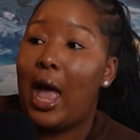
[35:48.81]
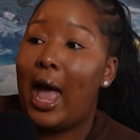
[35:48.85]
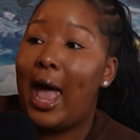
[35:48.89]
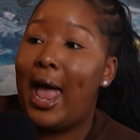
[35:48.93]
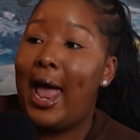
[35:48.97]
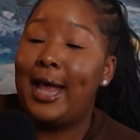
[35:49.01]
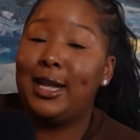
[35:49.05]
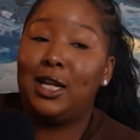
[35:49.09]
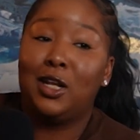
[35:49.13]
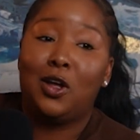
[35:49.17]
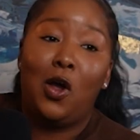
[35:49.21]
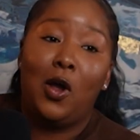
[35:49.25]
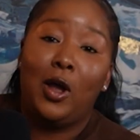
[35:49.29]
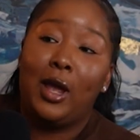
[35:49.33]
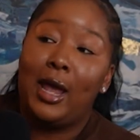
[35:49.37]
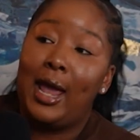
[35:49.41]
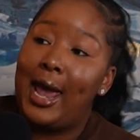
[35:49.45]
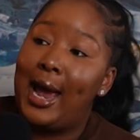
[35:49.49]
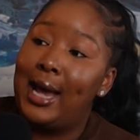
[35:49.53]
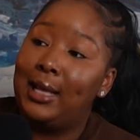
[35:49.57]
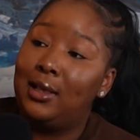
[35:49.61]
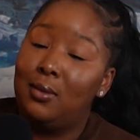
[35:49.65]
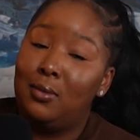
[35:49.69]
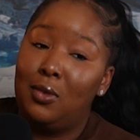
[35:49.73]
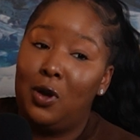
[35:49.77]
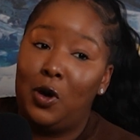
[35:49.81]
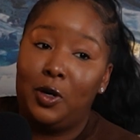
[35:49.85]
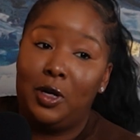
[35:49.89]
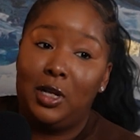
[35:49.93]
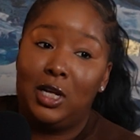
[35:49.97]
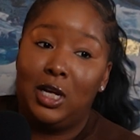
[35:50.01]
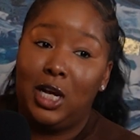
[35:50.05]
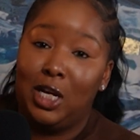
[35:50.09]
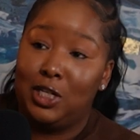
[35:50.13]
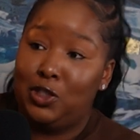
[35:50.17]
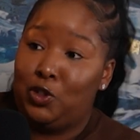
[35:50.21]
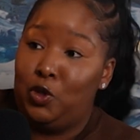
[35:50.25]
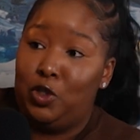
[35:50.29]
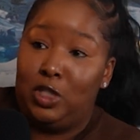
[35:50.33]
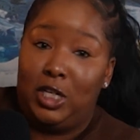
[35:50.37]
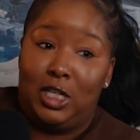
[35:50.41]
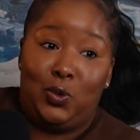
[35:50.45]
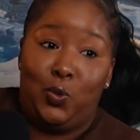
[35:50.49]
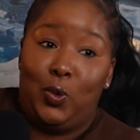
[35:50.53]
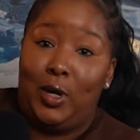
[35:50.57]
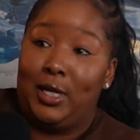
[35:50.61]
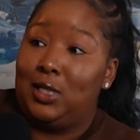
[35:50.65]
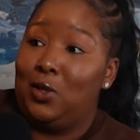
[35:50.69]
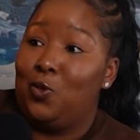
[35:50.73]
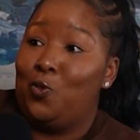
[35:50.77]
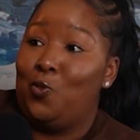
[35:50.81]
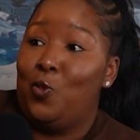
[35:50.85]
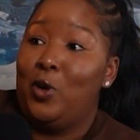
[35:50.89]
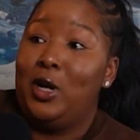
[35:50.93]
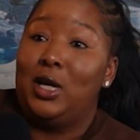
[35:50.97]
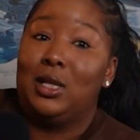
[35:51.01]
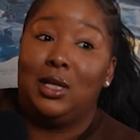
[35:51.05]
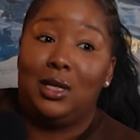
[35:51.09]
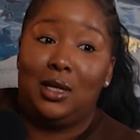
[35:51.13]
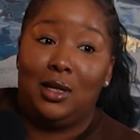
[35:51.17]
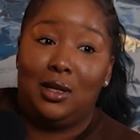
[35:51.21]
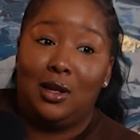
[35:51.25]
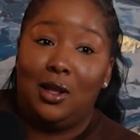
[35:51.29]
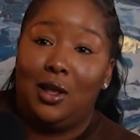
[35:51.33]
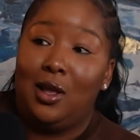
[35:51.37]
I had to go get alimony because you just wasn't willing.